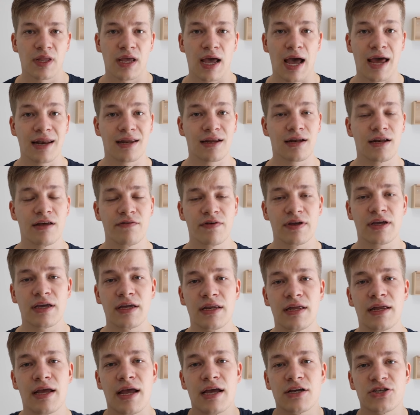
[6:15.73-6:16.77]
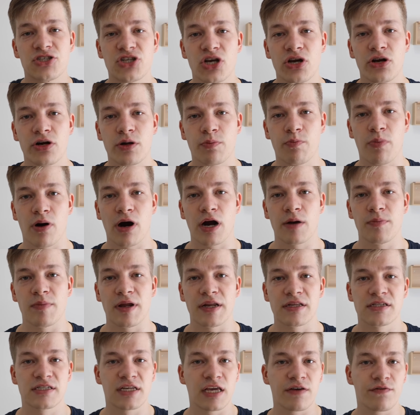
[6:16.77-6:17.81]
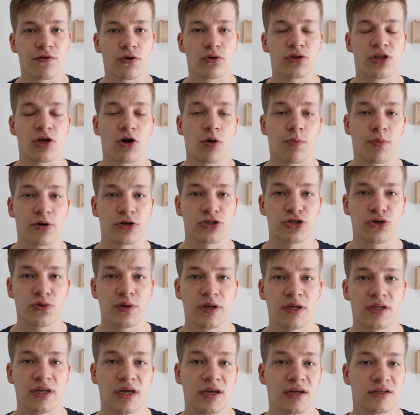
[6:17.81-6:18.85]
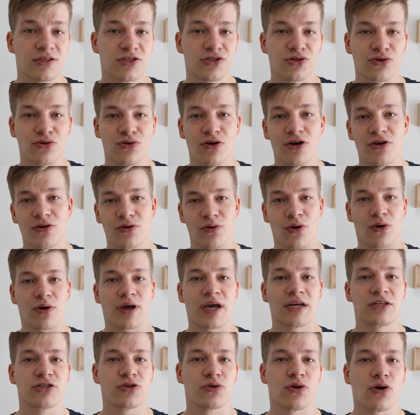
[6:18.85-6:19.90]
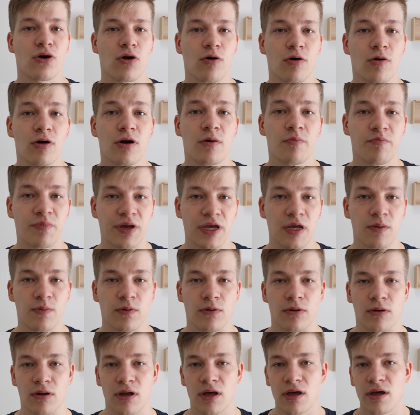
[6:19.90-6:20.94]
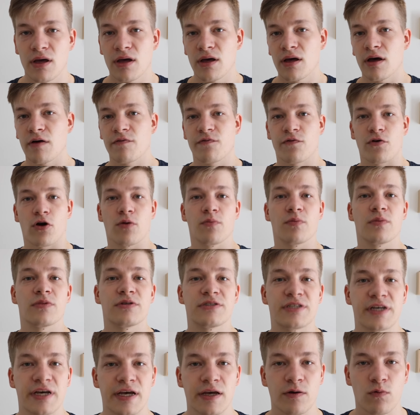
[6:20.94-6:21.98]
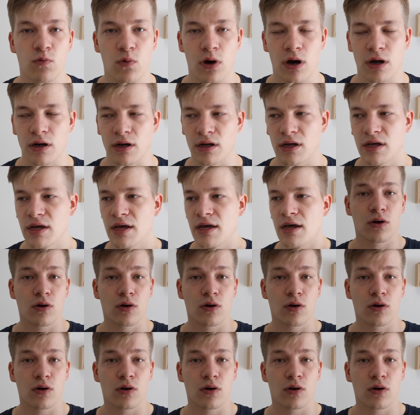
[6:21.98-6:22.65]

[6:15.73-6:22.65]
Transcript: And living in a shared apartment gives you the opportunity to, you know, get to know people from day one.